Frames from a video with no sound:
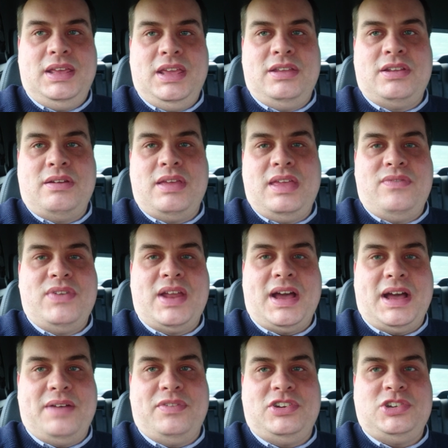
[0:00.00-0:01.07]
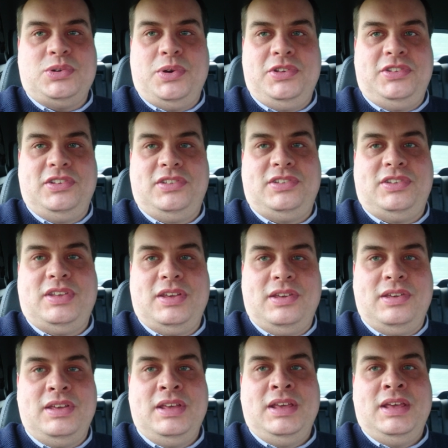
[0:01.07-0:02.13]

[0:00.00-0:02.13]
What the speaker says: You don't even have a choice as to